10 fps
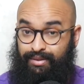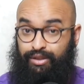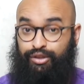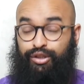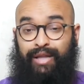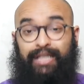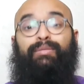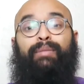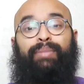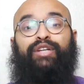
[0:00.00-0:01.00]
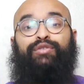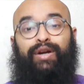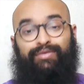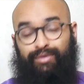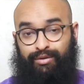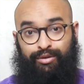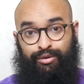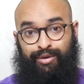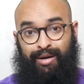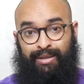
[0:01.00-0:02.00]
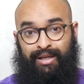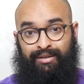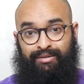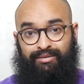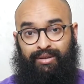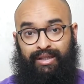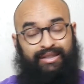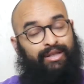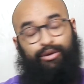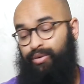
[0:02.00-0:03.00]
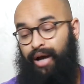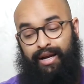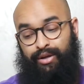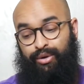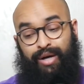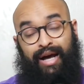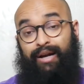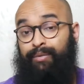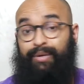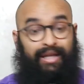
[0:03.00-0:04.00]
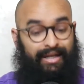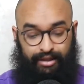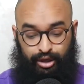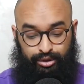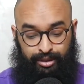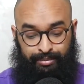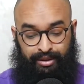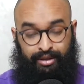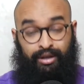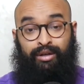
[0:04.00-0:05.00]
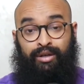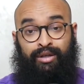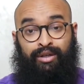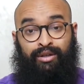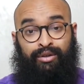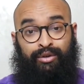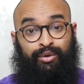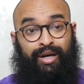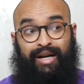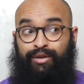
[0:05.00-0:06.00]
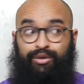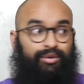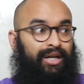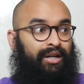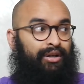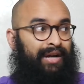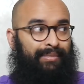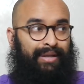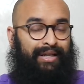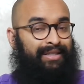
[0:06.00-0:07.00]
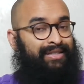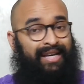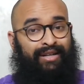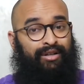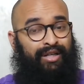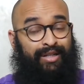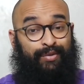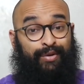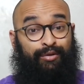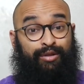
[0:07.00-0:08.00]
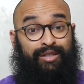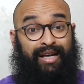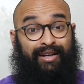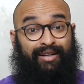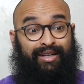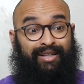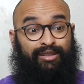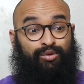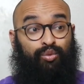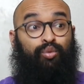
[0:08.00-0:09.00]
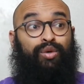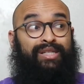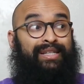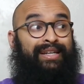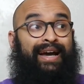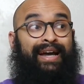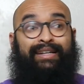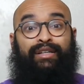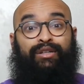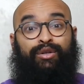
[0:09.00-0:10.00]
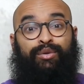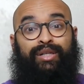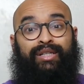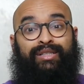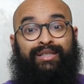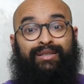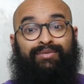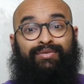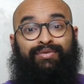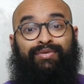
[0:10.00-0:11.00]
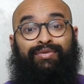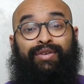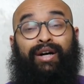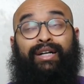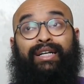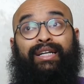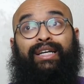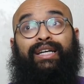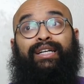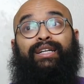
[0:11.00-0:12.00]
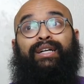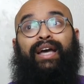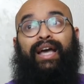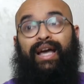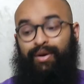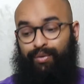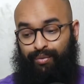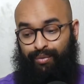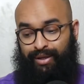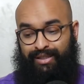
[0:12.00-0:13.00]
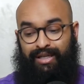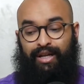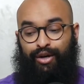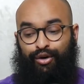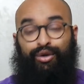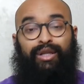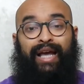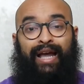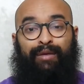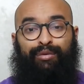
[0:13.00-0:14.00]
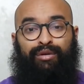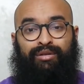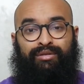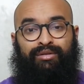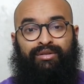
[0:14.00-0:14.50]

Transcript: So that's my pitch for everyone to do Ramadan. Really, it's like you gotta be like, yo, you gotta look around and be like, this ain't good. It was like it's 90 degrees in fucking, what is it, early April.